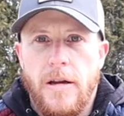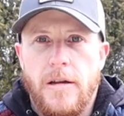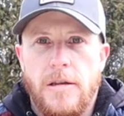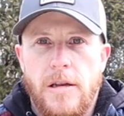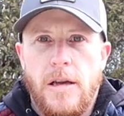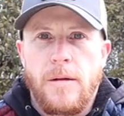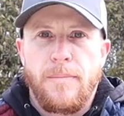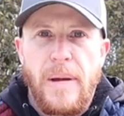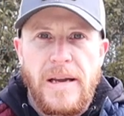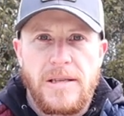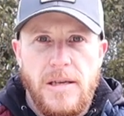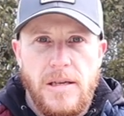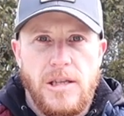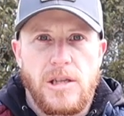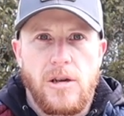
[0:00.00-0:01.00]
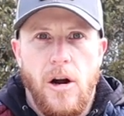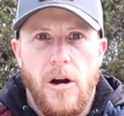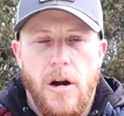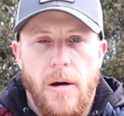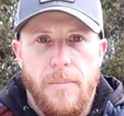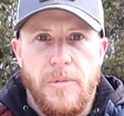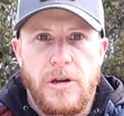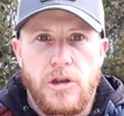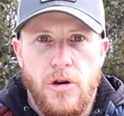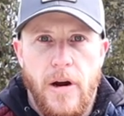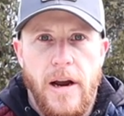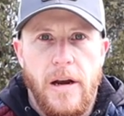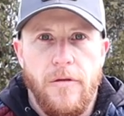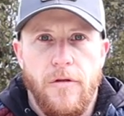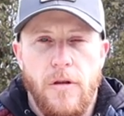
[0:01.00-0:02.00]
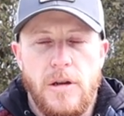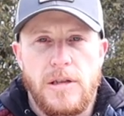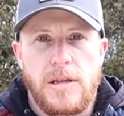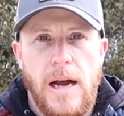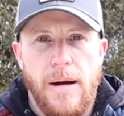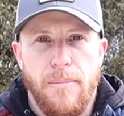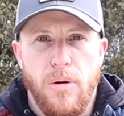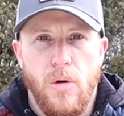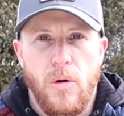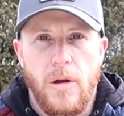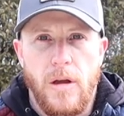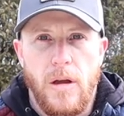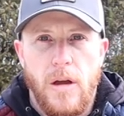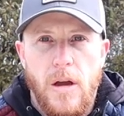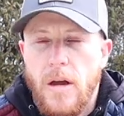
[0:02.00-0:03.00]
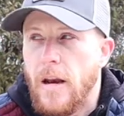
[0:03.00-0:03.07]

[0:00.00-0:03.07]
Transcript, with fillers: is a basic start up to train for the stop pulling.